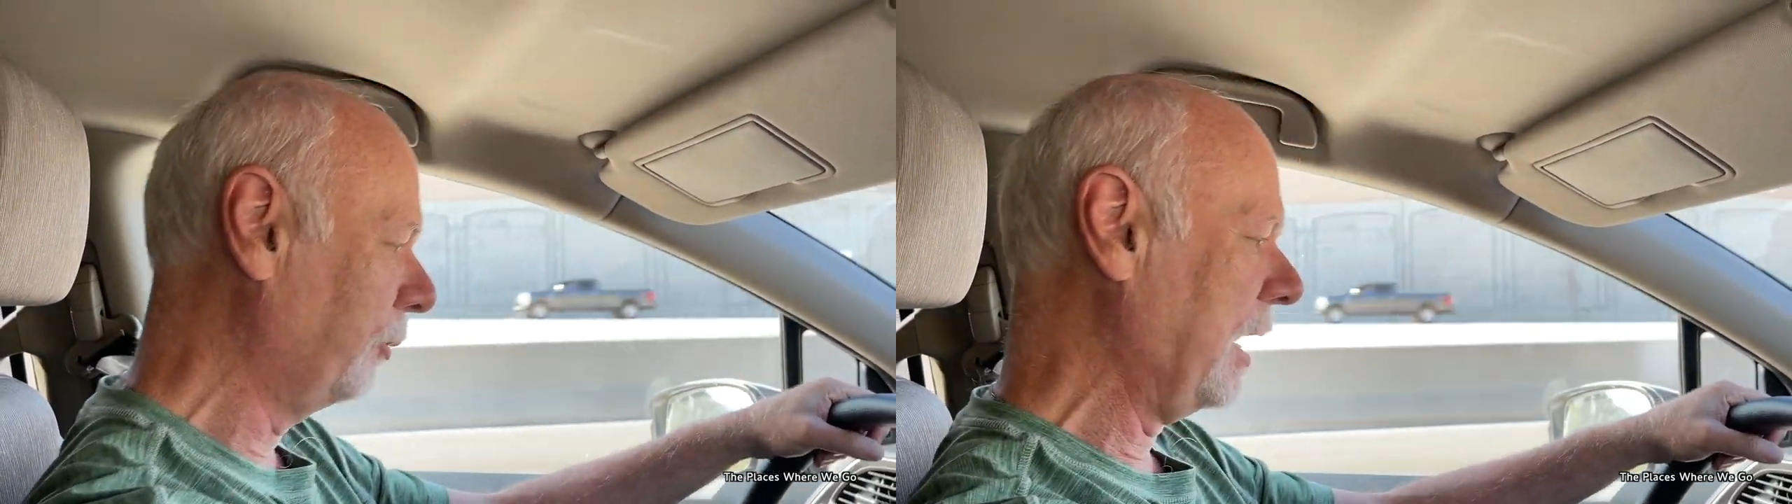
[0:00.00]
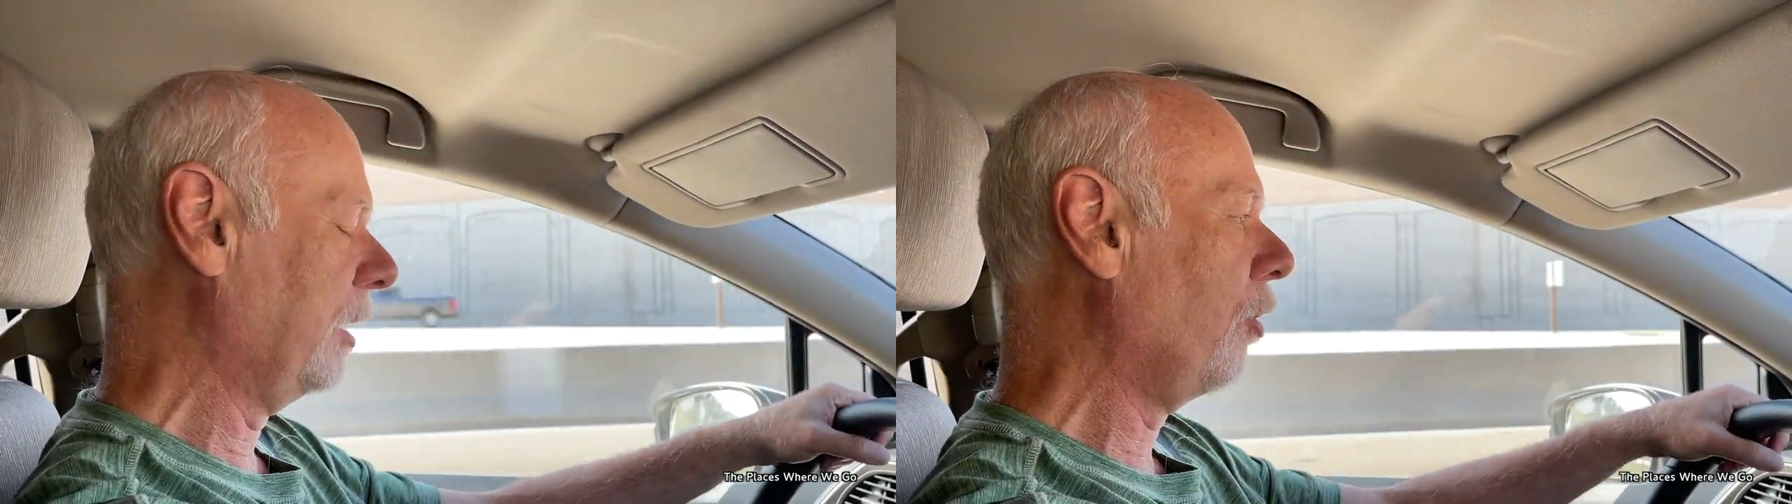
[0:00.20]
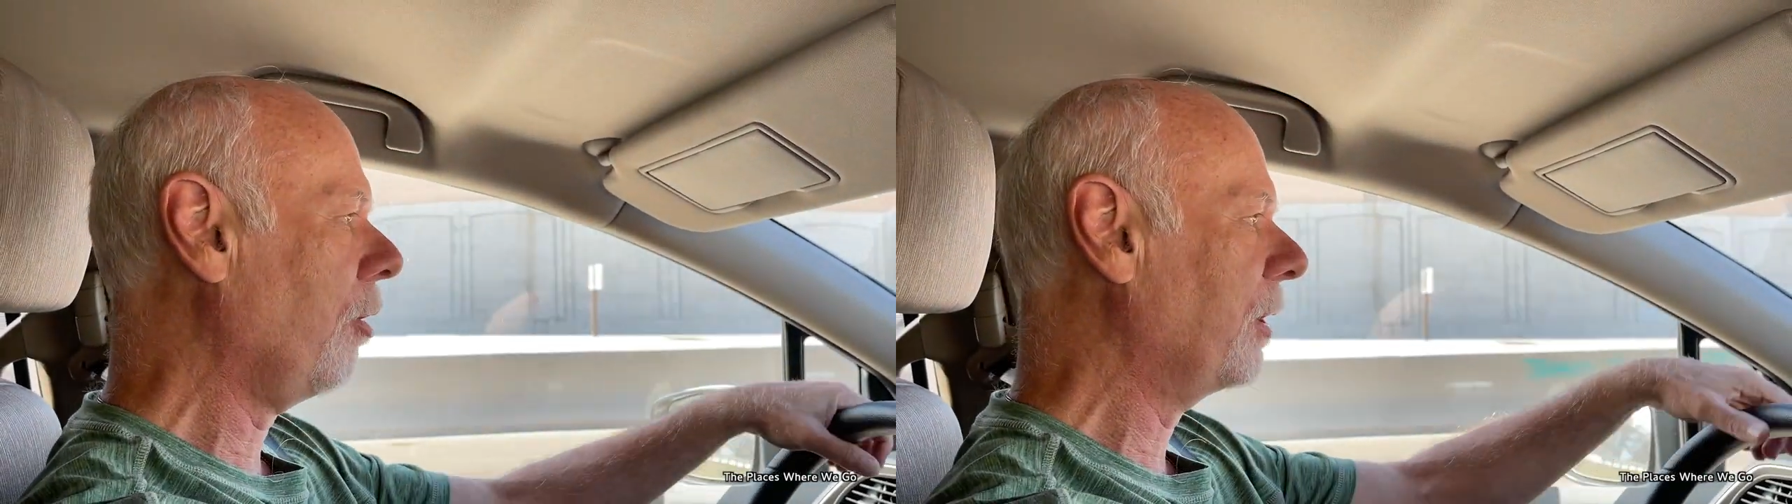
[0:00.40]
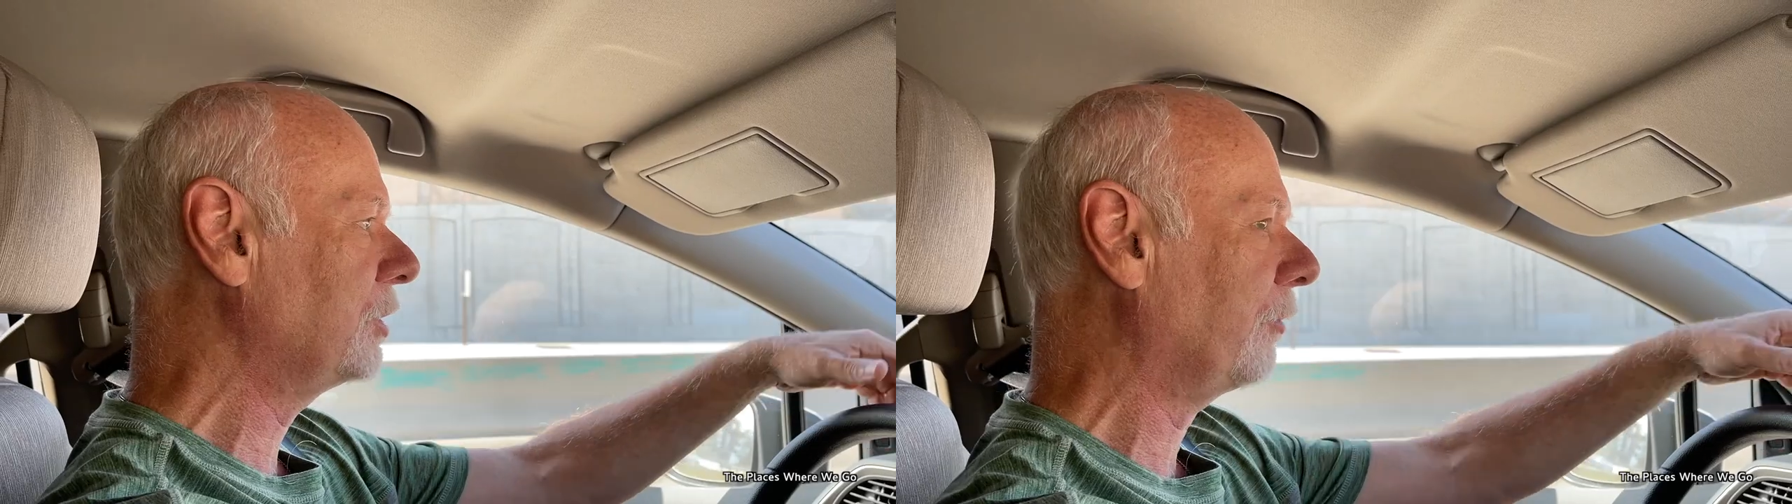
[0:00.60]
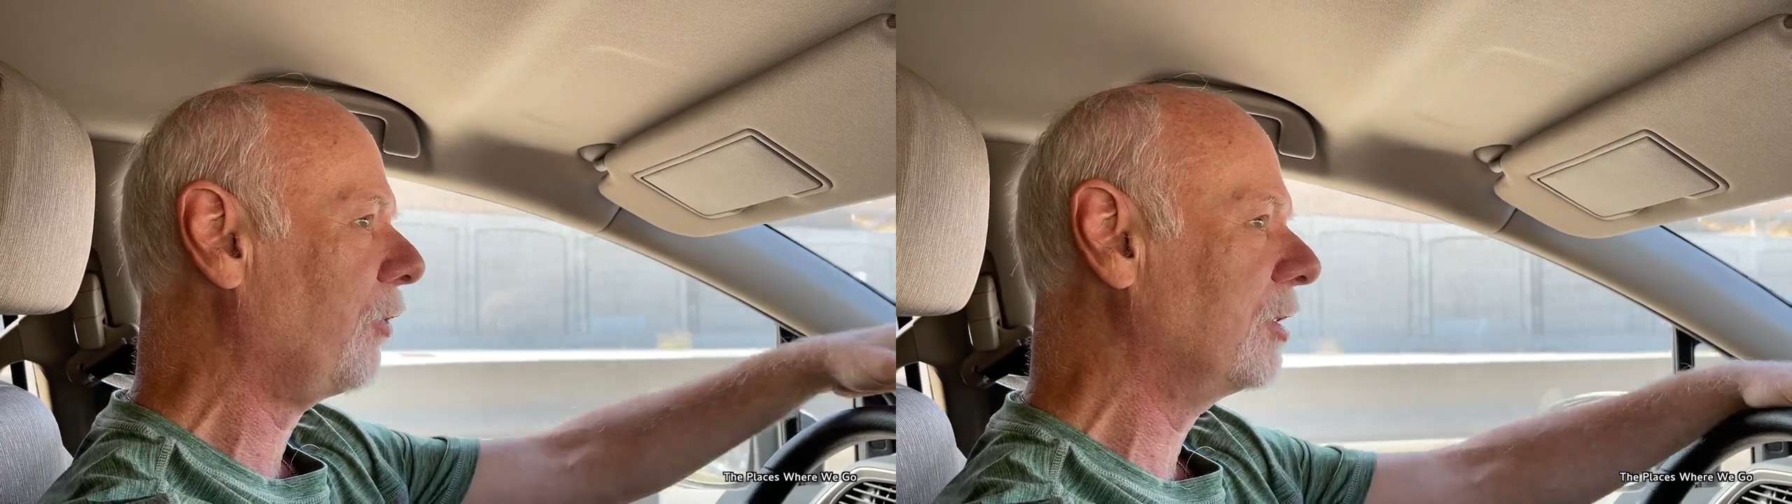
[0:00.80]
we had a whole
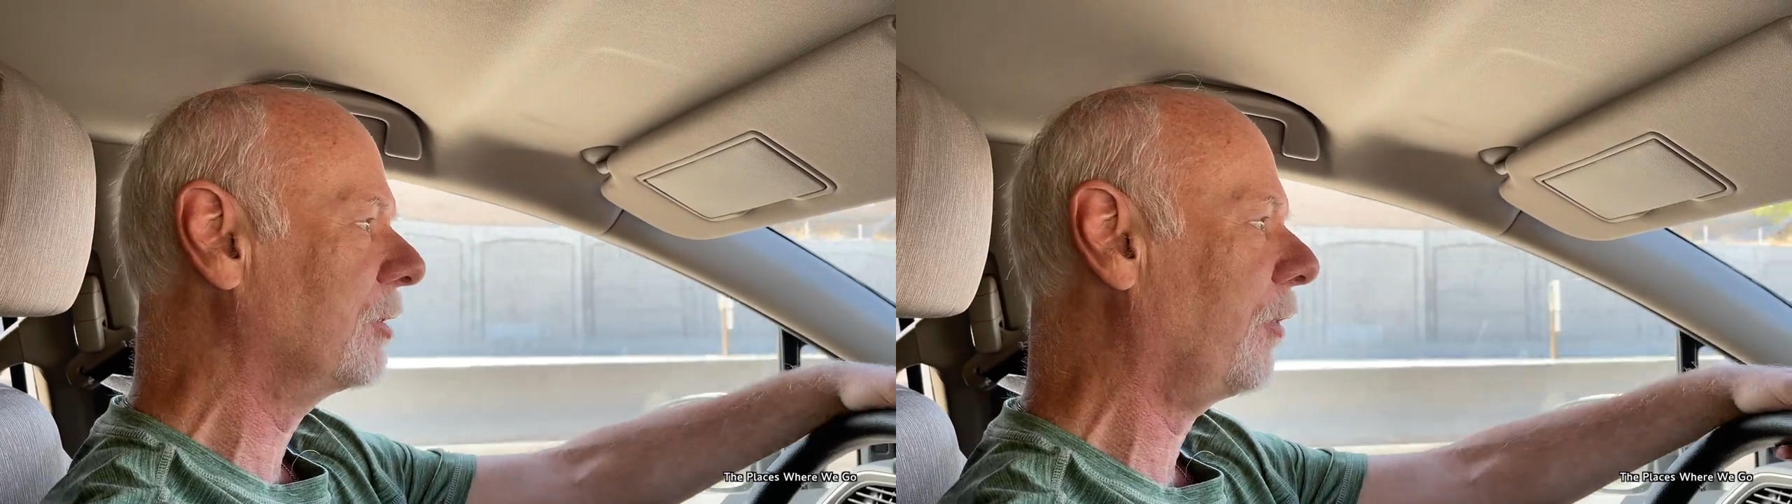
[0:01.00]
bunch of friends of